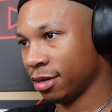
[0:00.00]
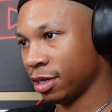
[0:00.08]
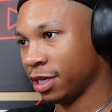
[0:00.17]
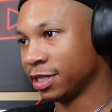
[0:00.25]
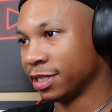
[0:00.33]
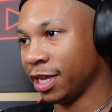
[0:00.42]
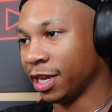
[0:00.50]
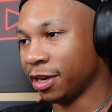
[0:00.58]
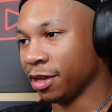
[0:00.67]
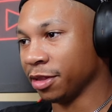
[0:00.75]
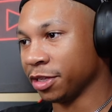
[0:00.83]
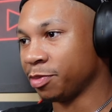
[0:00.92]
He's
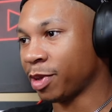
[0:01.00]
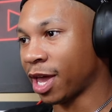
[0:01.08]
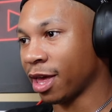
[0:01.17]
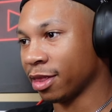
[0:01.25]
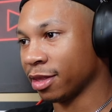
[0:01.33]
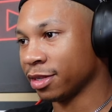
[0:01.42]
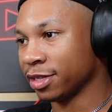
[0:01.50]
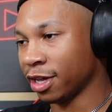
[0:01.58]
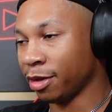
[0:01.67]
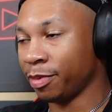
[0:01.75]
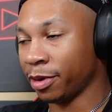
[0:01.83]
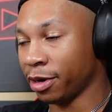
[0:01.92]
needed on this path to
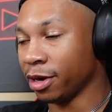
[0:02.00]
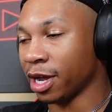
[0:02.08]
help her